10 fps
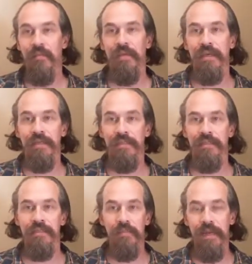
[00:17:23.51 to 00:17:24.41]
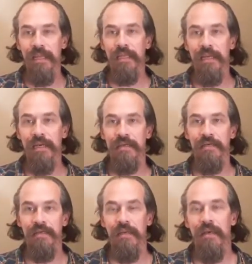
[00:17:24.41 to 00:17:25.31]
because it's a penny
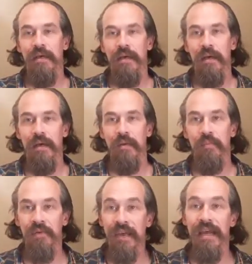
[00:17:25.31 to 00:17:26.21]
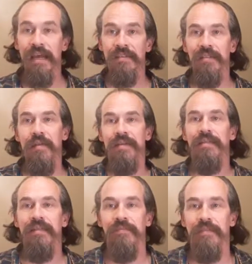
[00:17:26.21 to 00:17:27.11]
less, but that actually makes
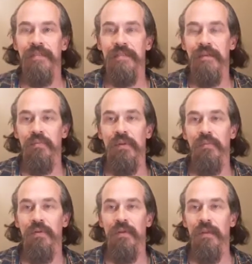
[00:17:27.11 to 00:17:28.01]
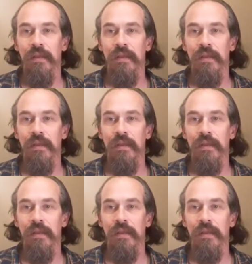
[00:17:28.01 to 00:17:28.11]
a difference to some people.